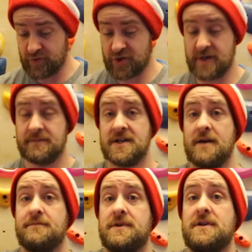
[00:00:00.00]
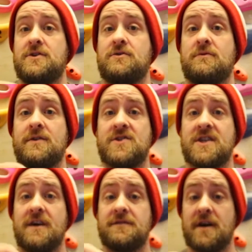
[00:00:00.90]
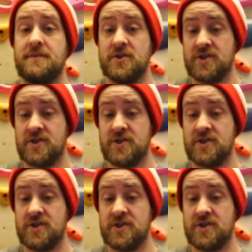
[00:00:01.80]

chipped up in, like, scuffed up in